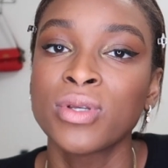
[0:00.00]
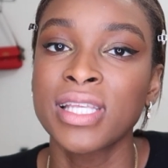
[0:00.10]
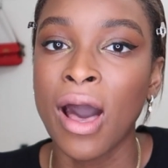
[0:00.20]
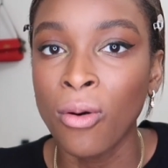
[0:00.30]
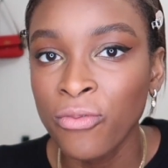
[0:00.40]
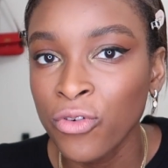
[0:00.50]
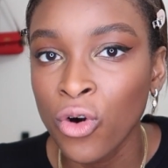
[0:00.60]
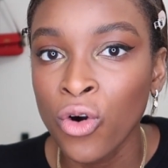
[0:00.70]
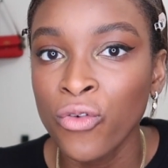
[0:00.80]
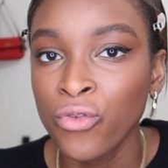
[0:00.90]
was
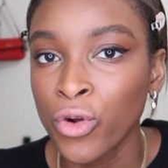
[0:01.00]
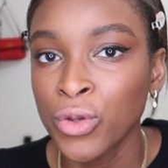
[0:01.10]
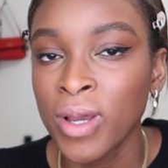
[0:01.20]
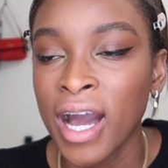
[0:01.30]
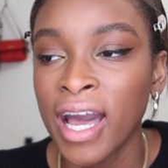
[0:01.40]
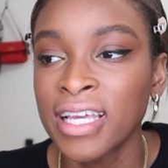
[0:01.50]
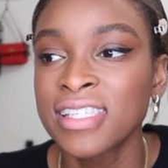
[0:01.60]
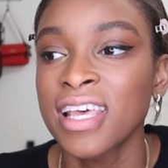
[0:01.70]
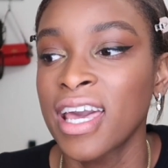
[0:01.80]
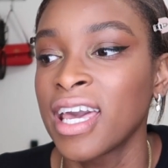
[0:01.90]
helpful for you
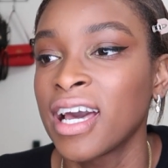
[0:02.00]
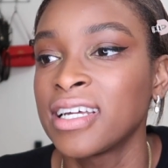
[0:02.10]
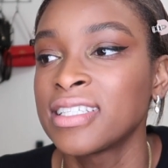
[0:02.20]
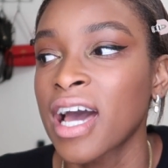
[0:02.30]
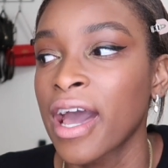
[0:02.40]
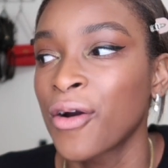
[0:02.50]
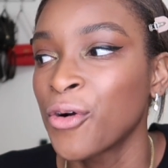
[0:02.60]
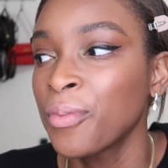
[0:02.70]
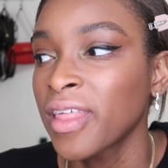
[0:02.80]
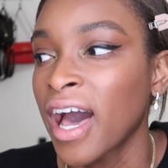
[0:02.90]
guys, and I
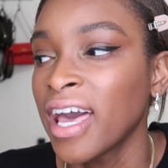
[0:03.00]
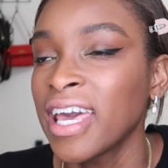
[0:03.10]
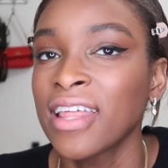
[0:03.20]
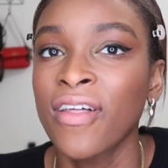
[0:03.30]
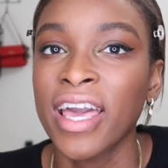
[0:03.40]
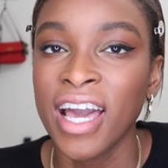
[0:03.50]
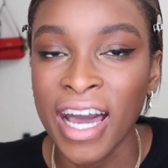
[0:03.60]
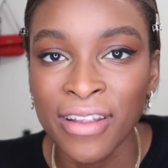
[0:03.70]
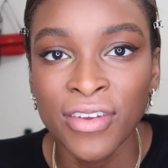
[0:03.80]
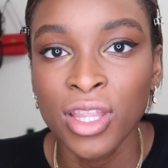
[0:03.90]
hope that it like
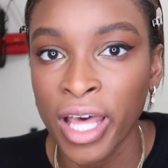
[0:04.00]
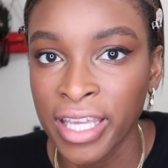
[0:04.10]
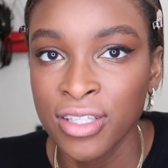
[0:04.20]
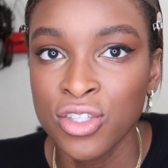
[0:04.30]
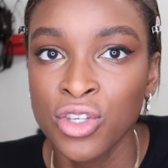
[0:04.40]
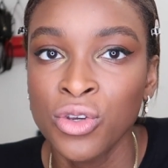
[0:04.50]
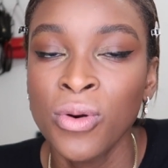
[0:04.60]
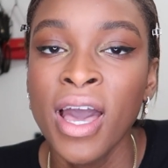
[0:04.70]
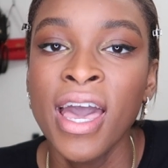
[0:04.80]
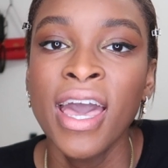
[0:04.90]
kind of enlightens
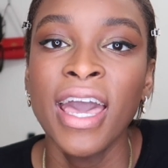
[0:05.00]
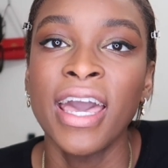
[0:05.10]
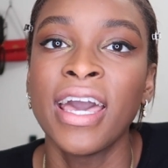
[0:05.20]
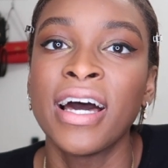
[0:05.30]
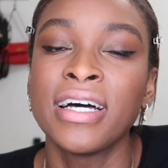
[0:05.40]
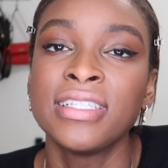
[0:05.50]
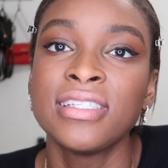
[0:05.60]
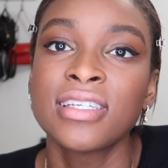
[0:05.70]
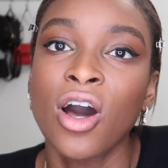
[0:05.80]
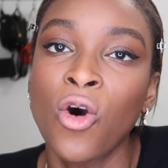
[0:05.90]
you
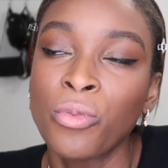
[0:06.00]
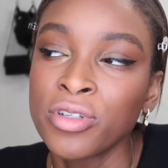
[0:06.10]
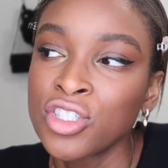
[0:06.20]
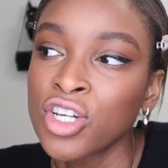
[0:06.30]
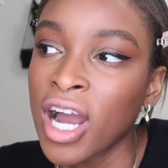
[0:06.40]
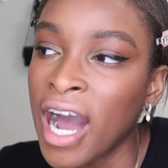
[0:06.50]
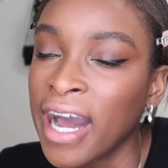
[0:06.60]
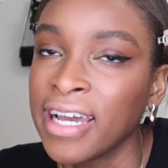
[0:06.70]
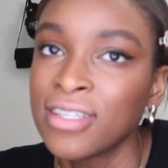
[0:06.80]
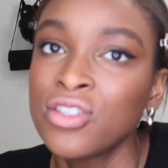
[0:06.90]
and opens your
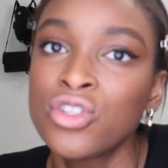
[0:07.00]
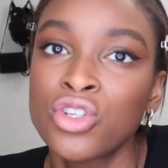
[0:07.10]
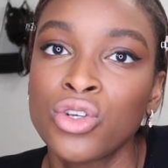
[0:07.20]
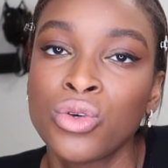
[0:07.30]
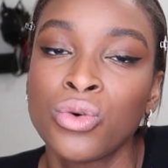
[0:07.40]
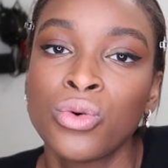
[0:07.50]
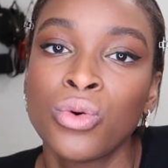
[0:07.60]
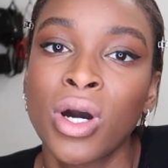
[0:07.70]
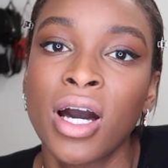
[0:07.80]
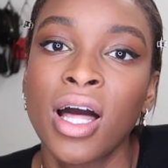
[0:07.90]
eyes
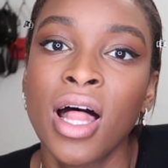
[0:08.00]
to